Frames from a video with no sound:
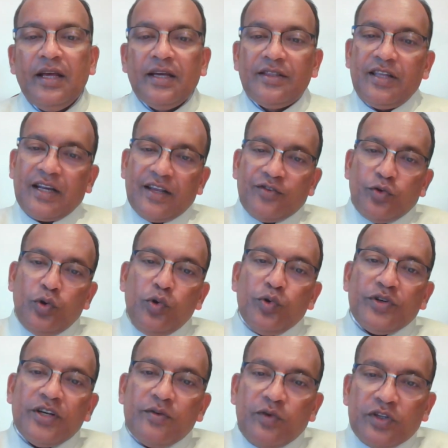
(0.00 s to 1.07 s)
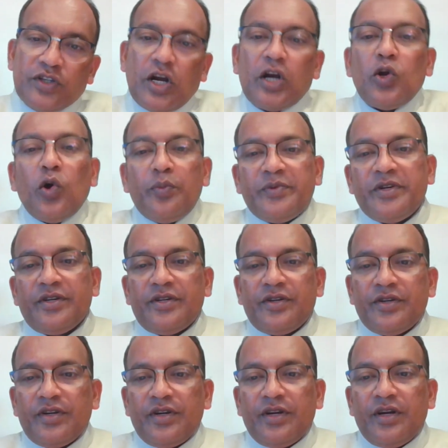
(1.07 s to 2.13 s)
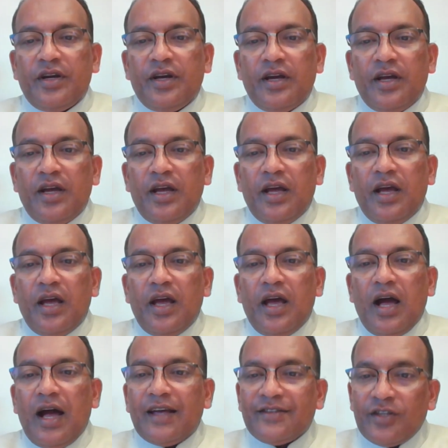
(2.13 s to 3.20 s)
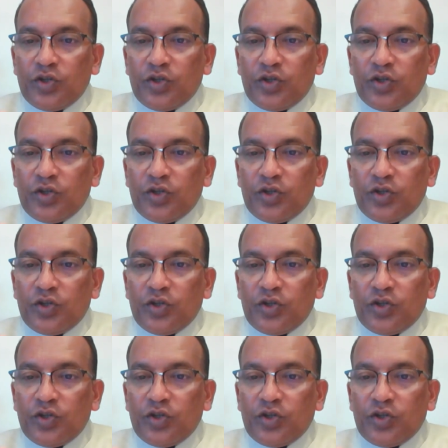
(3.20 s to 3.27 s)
The resolution was adopted as